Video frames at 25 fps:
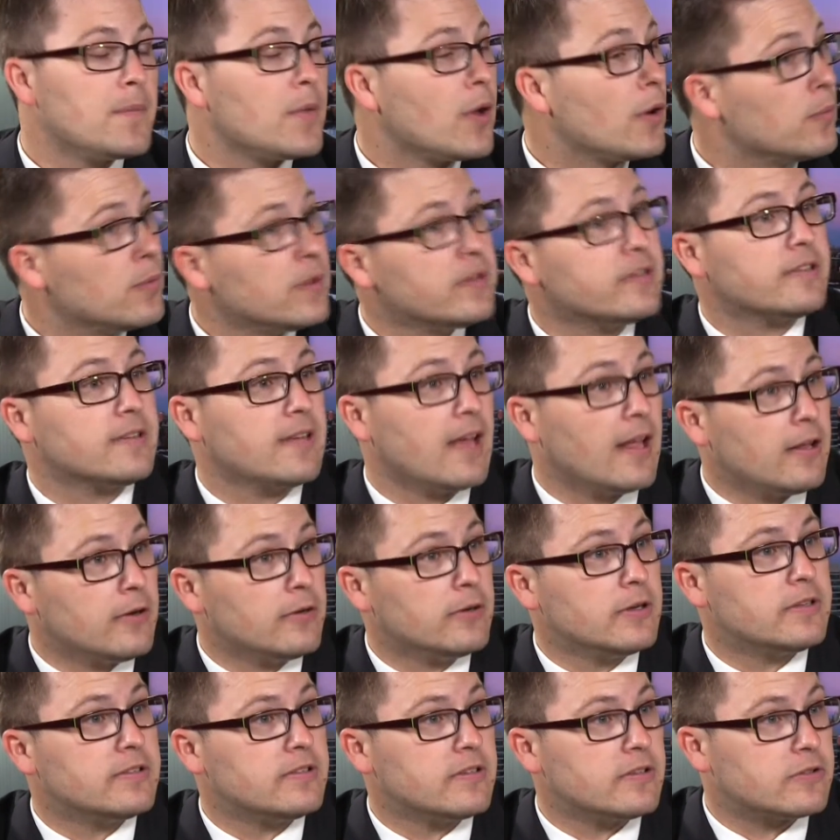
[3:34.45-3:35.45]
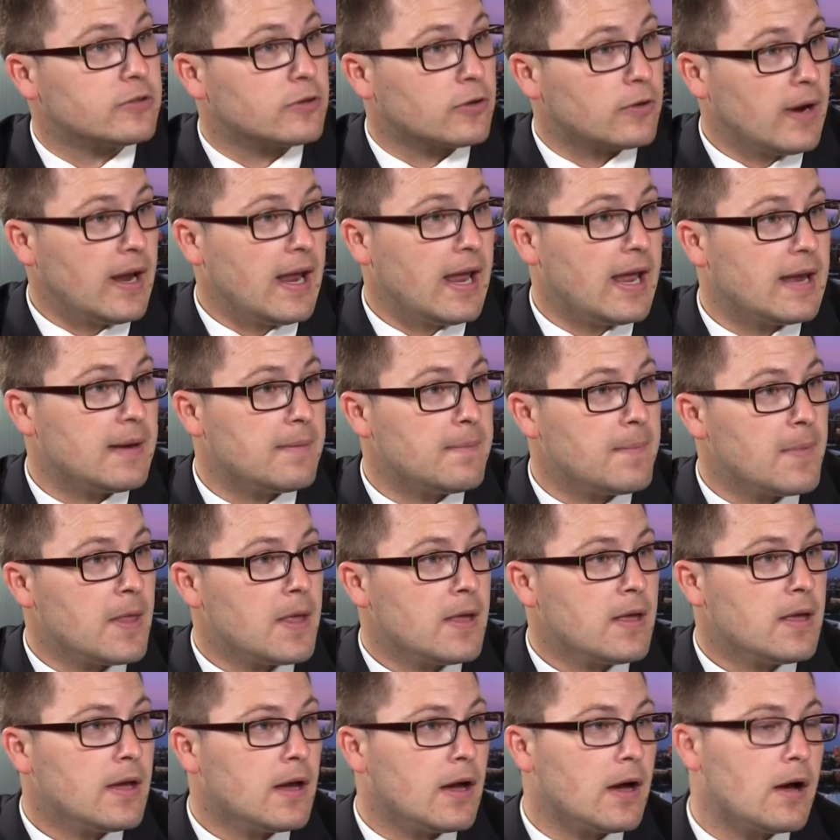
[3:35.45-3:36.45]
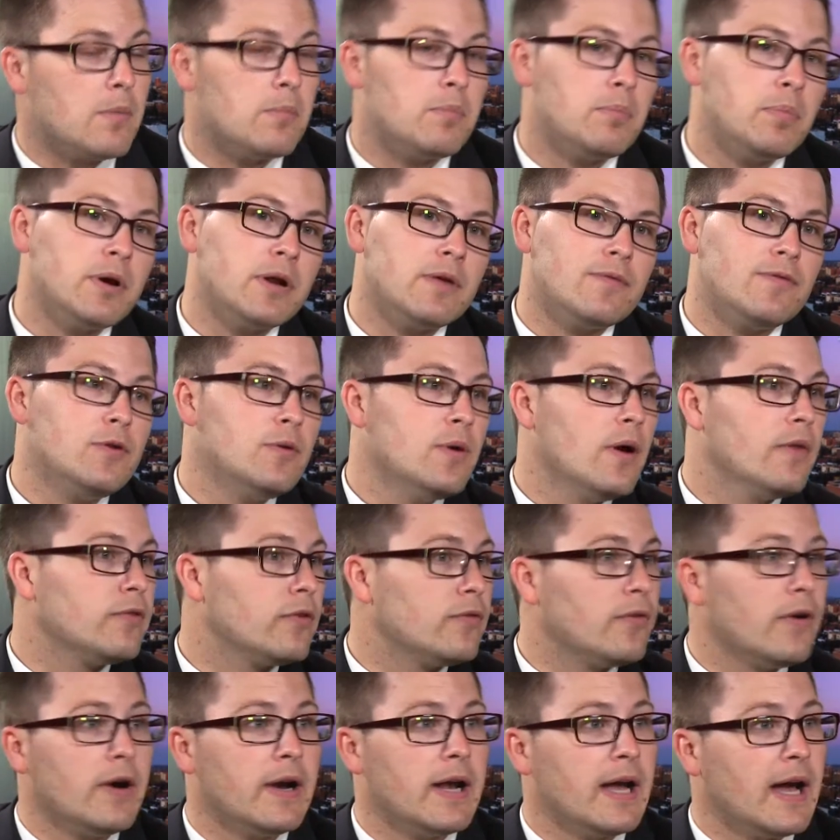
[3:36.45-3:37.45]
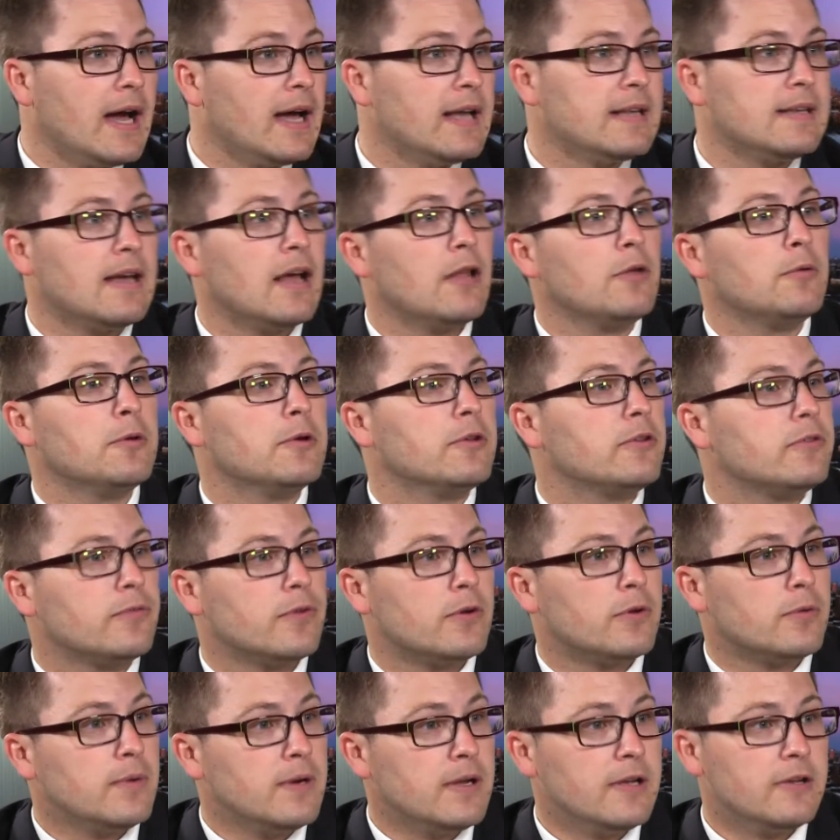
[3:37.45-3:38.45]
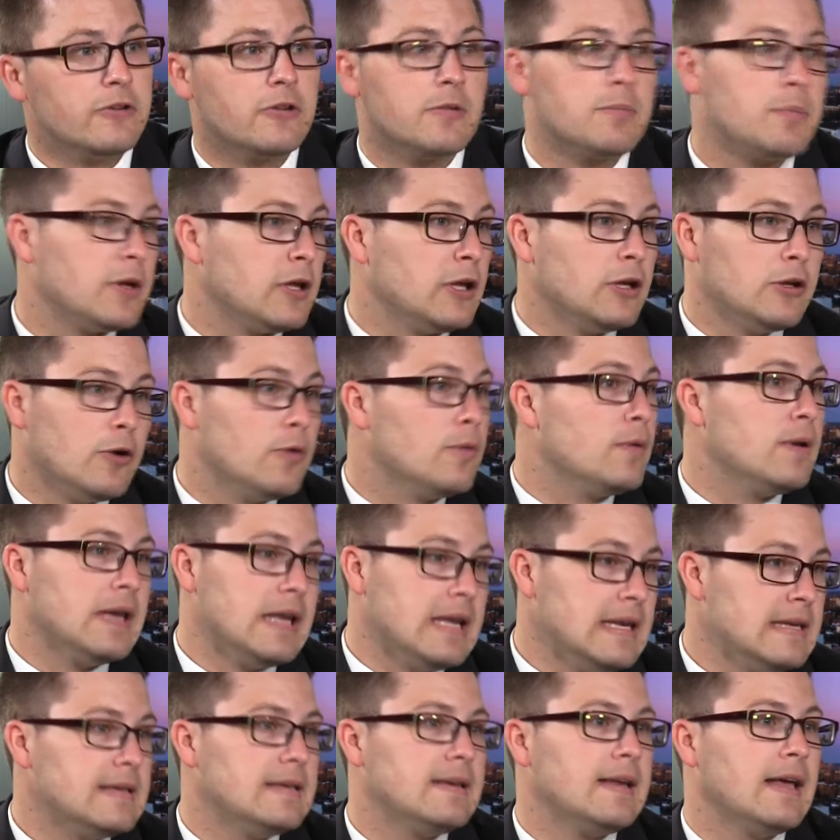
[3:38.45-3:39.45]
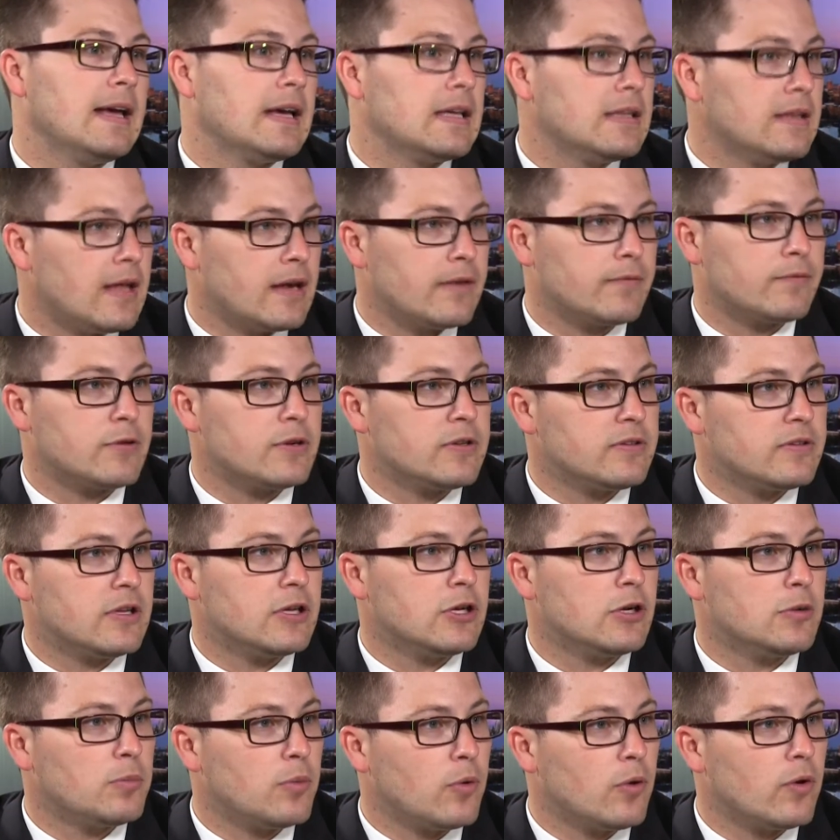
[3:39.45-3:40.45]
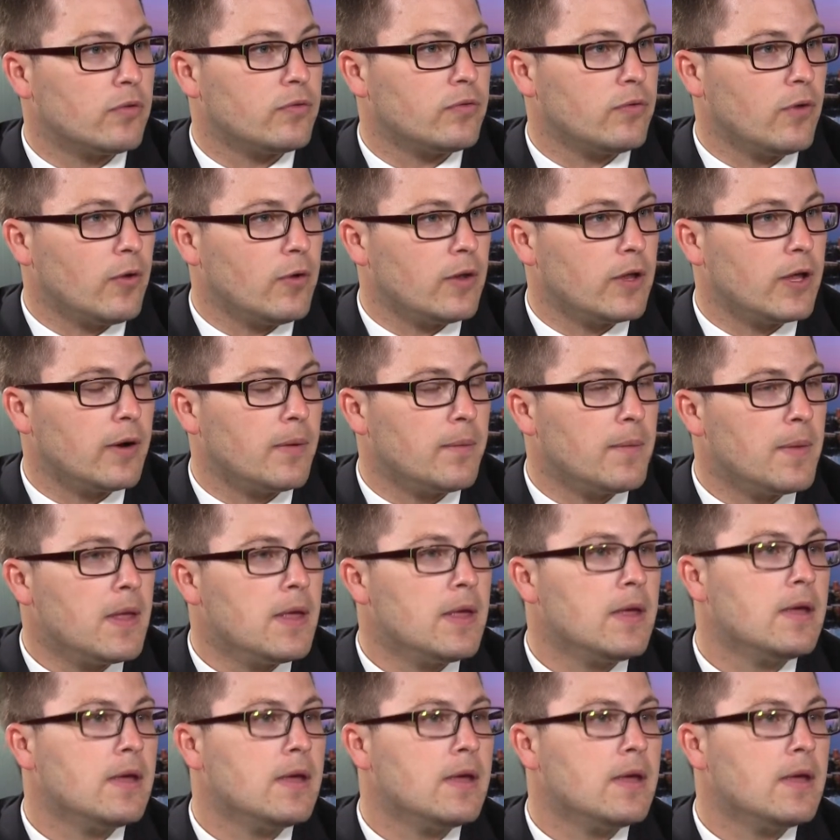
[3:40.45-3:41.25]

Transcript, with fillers: Risk tolerance is great, but if you have a very high tolerance for risk, but you don't need to take a lot of risk in your portfolio,